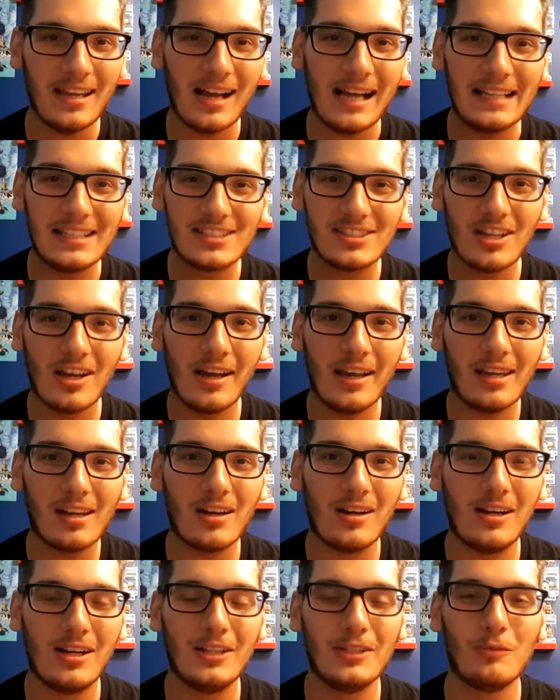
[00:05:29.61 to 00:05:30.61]
I saw it
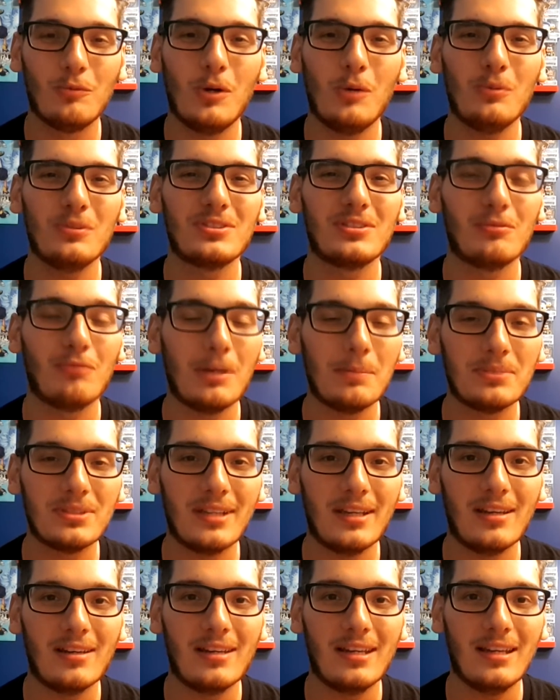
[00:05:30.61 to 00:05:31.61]
on... What was the
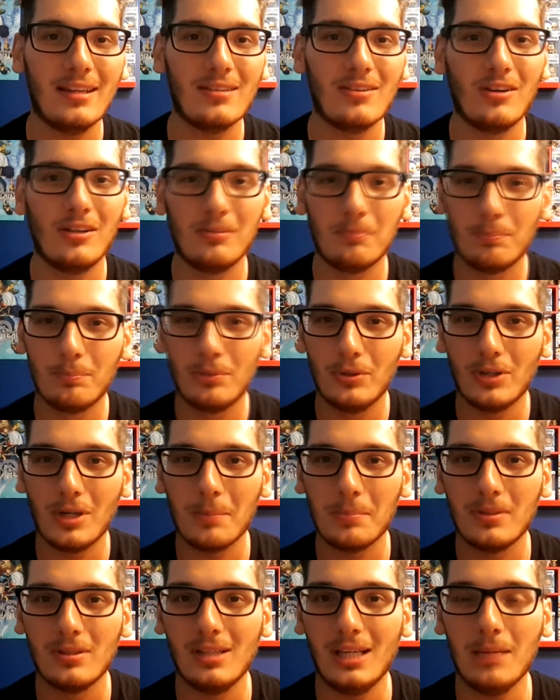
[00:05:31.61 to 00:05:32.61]
website again? I'll put
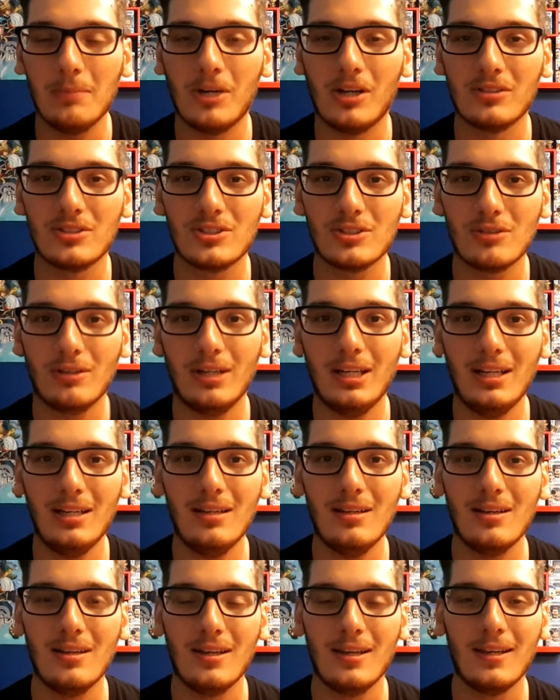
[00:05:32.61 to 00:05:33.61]
up the name on
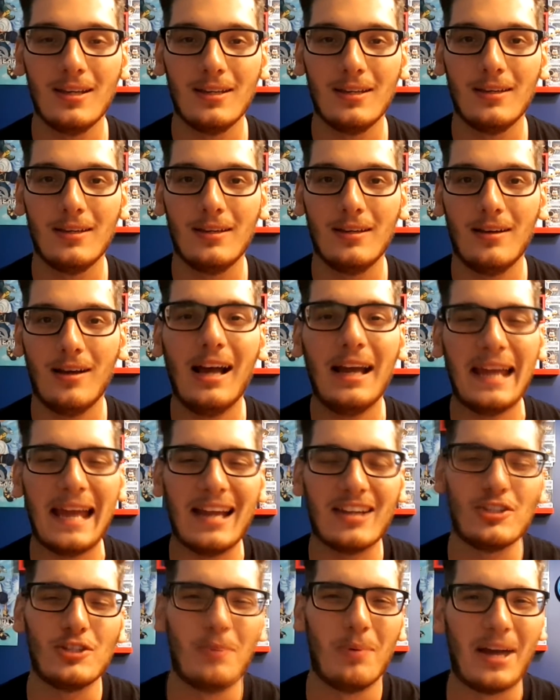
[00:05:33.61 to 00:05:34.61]
screen. I
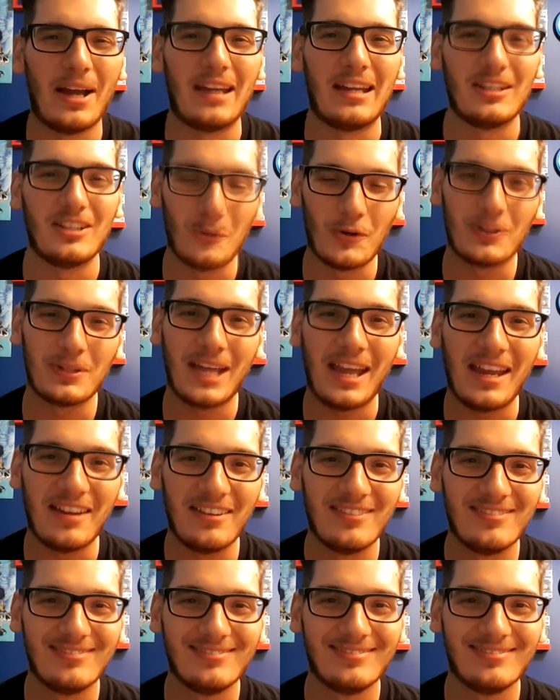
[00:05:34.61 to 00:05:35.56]
had to buy it, okay?